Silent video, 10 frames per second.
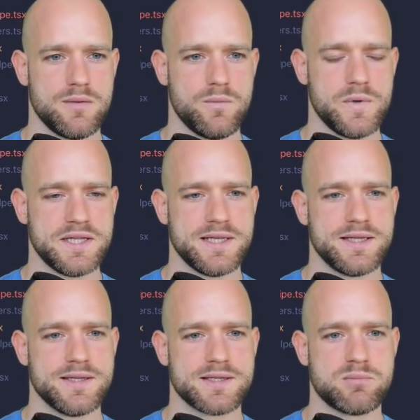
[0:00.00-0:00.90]
We
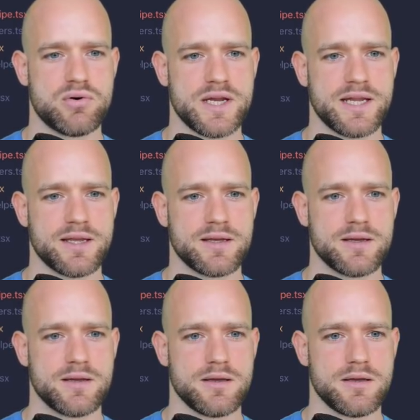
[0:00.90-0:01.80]
need spring
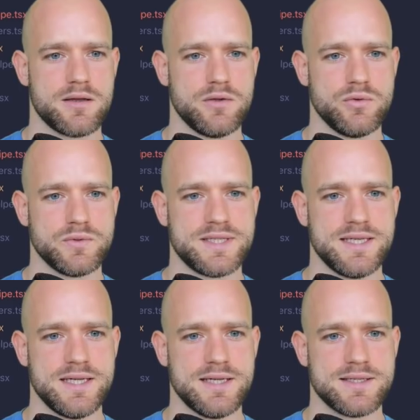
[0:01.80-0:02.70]

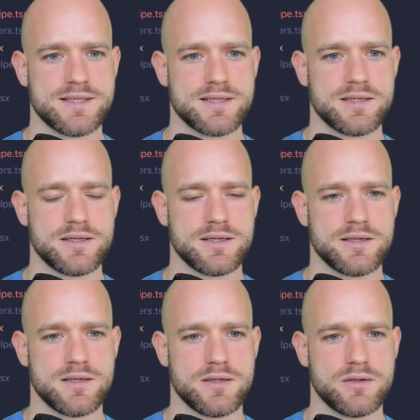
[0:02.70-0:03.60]
utils
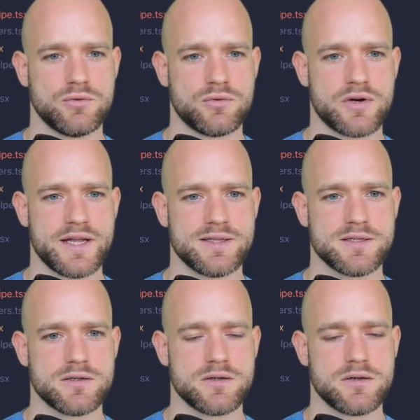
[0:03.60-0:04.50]
to create
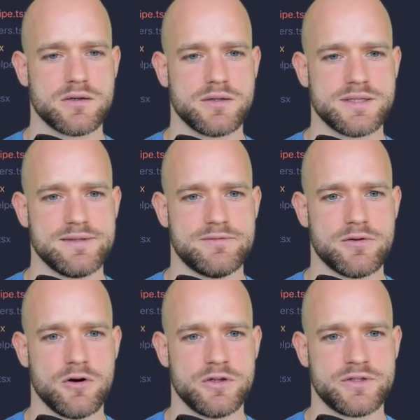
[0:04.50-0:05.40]
the
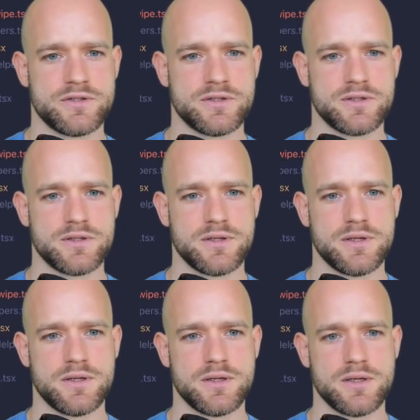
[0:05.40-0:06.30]
default
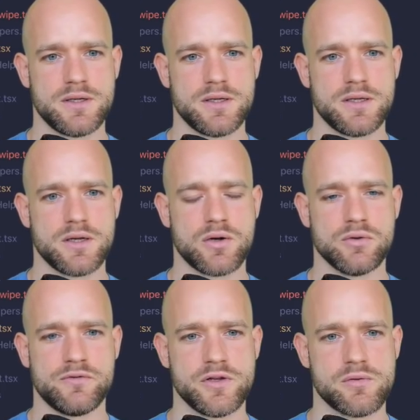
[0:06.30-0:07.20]

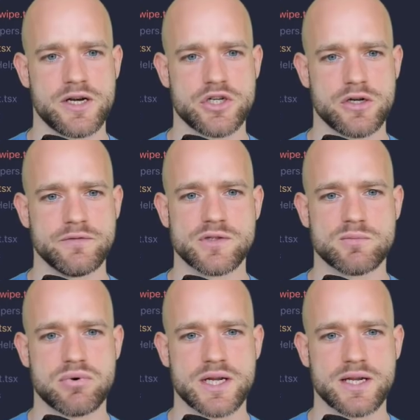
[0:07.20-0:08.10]
configuration of the
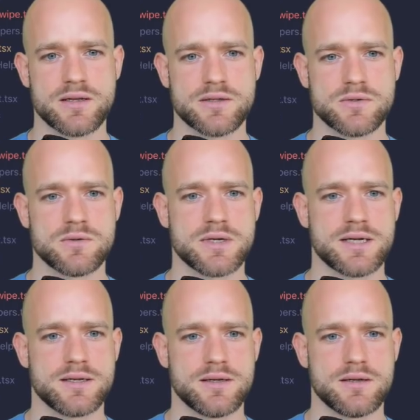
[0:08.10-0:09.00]
spring. So
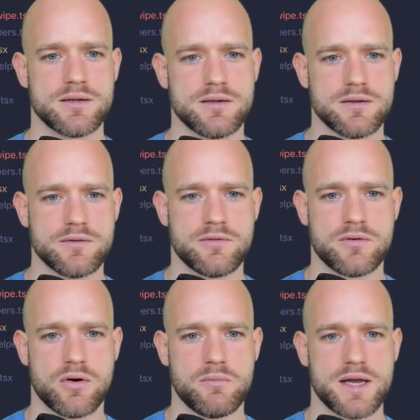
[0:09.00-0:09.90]

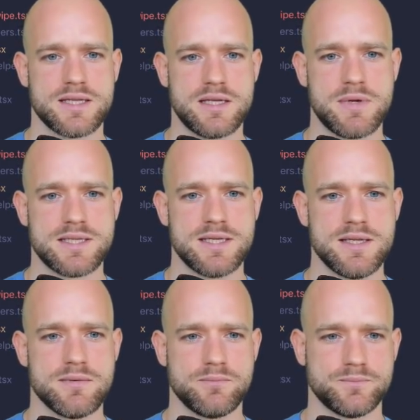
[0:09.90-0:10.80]
from animated.